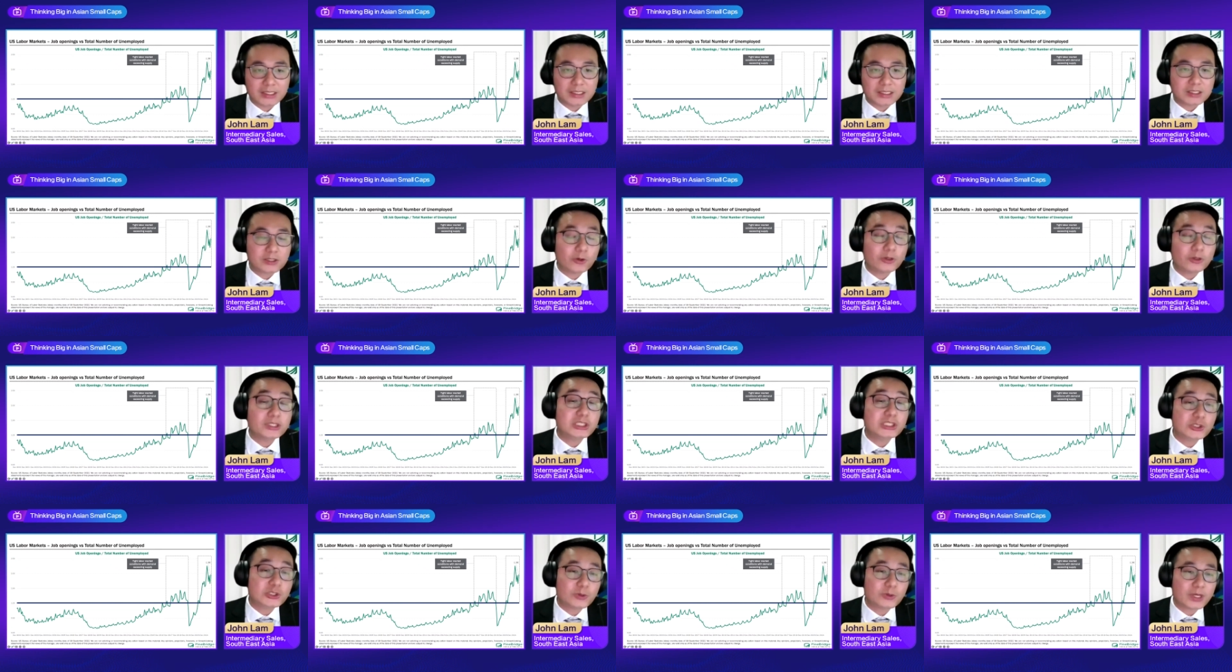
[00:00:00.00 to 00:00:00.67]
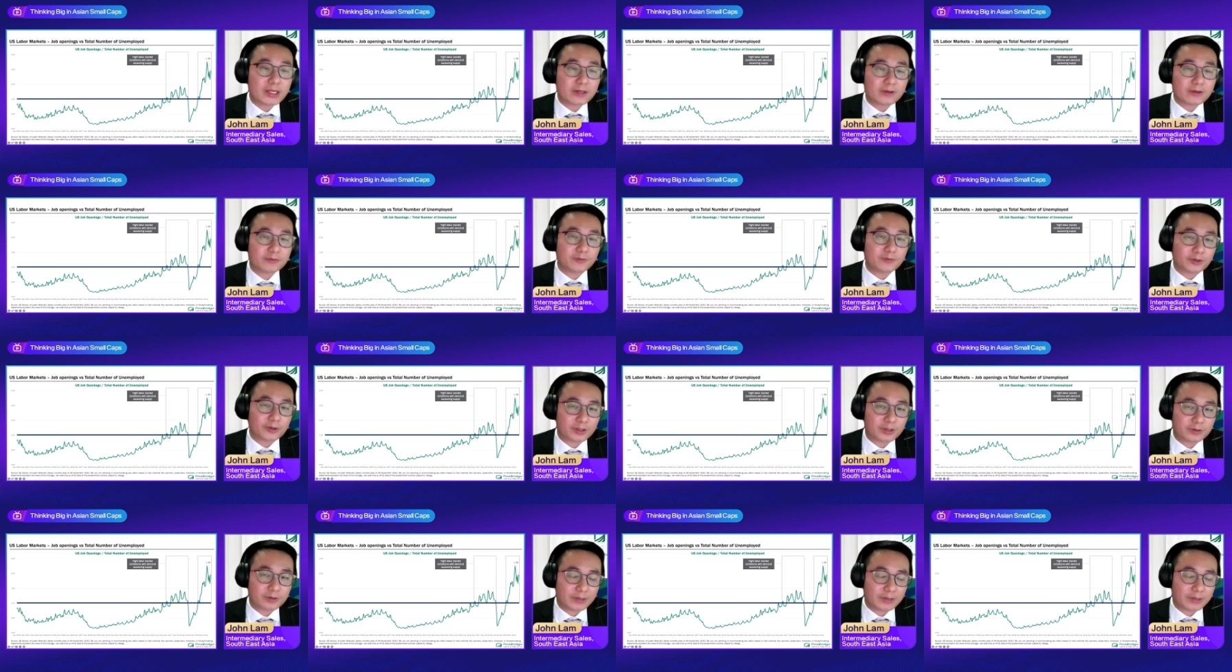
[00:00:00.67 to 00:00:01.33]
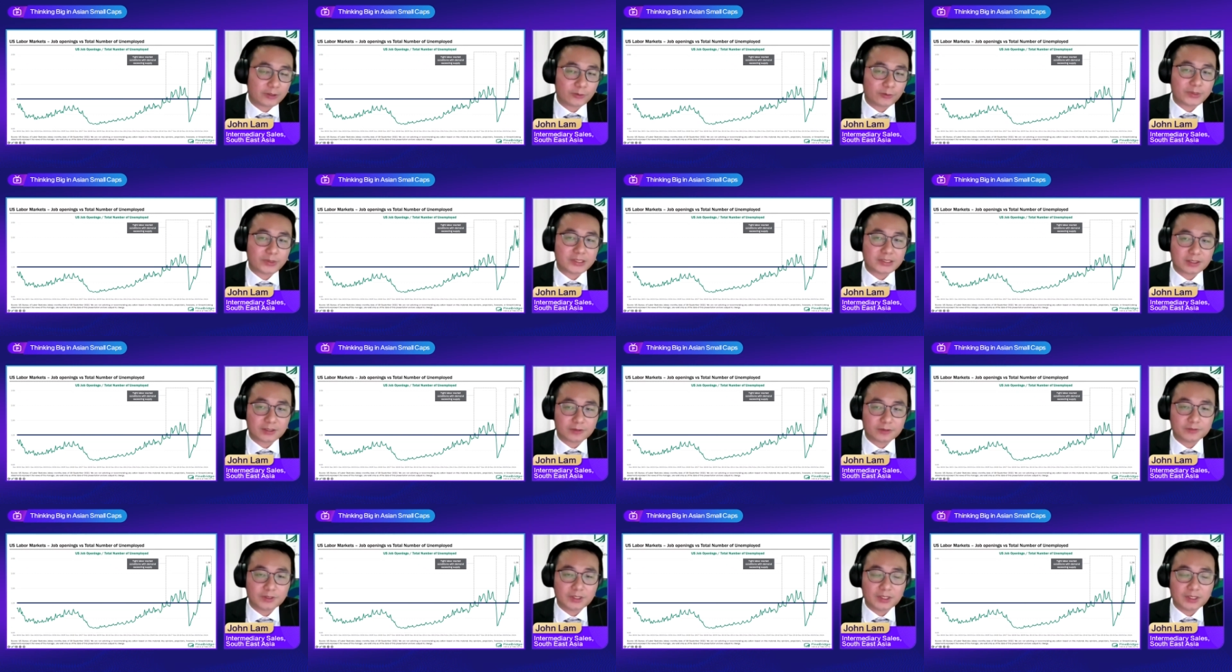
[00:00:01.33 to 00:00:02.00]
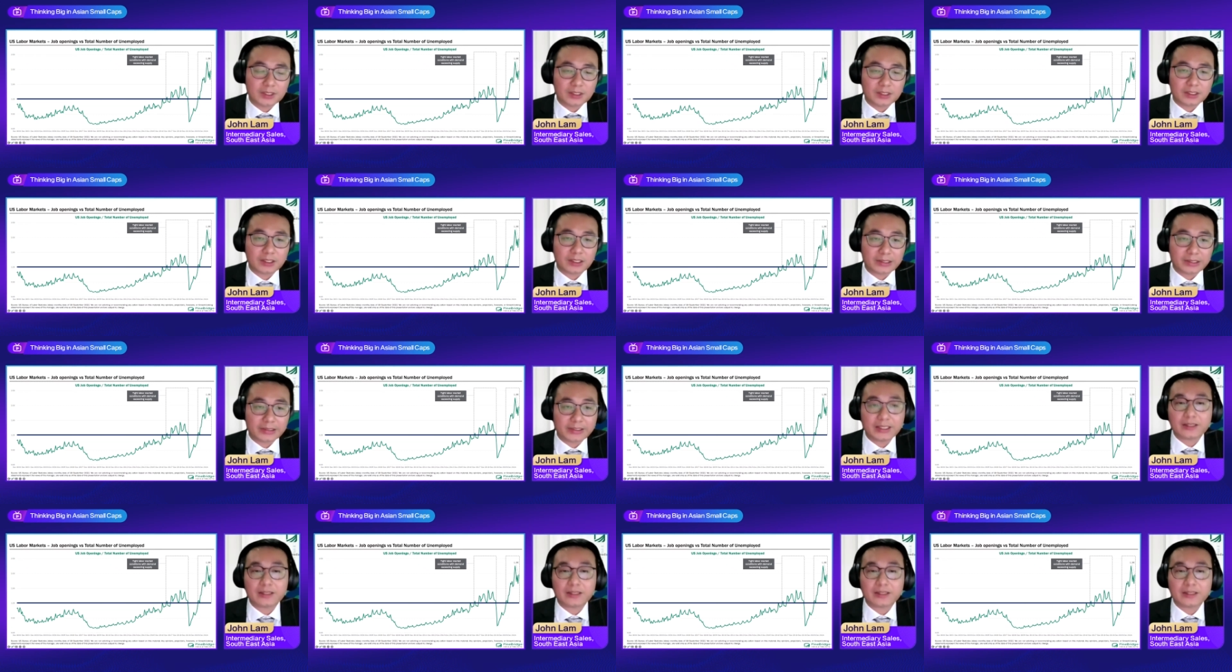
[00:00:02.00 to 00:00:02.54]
constraint for the Federal Reserve, that